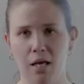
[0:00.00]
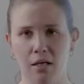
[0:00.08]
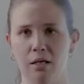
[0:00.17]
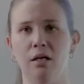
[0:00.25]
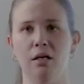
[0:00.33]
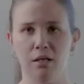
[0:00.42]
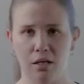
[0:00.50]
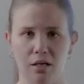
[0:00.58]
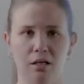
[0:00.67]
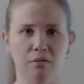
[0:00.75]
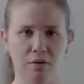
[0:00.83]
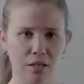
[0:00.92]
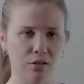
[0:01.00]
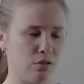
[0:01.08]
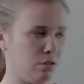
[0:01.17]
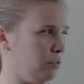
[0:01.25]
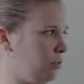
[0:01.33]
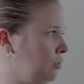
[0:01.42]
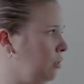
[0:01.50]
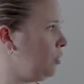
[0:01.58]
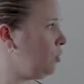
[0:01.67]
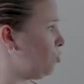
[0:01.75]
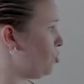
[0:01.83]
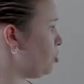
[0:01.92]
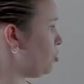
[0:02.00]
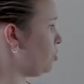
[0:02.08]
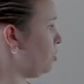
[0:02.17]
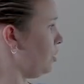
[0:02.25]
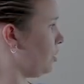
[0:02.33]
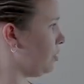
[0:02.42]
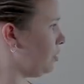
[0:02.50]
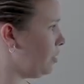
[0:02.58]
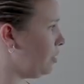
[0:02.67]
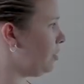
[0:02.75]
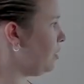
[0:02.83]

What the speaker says: getting a negative answer, which is good. A